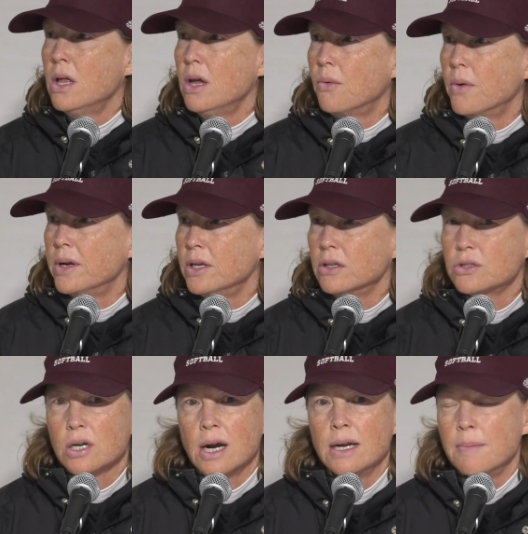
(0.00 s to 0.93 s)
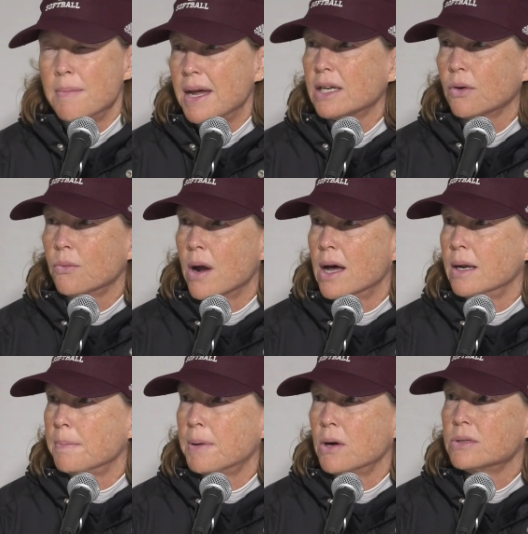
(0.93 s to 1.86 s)
when you're trying to make a run
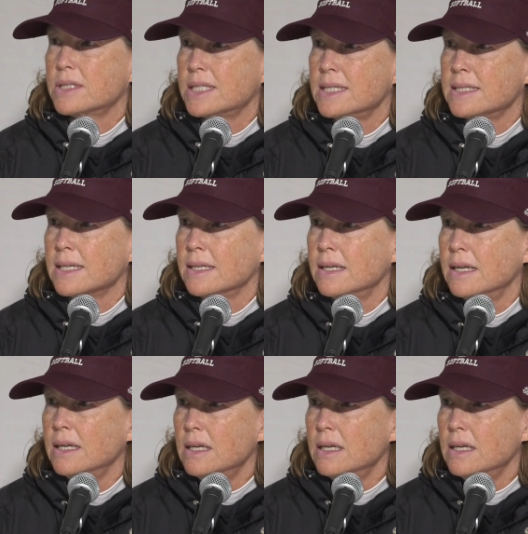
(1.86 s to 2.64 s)
in postseason.